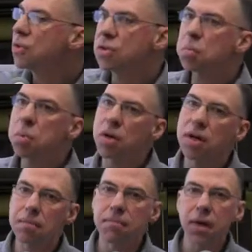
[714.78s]

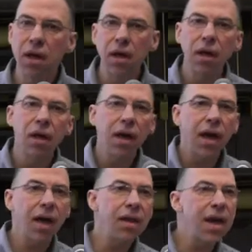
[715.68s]
supreme.
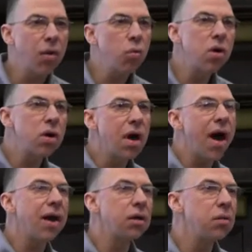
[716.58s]
And that word
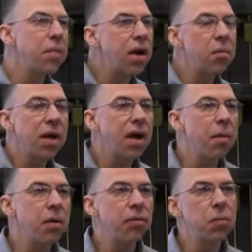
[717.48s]
idol may or may
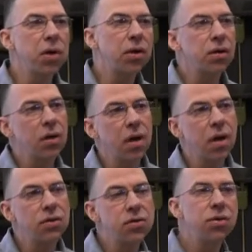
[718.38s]
not be
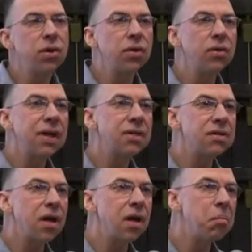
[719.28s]
familiar to you.
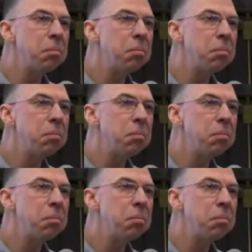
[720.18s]
It's a